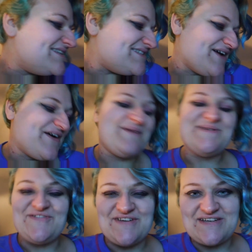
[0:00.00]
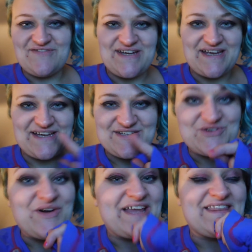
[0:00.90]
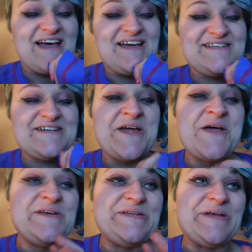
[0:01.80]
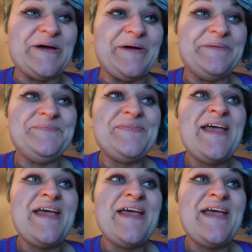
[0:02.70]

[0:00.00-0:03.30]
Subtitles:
So I'm definitely enjoying that. So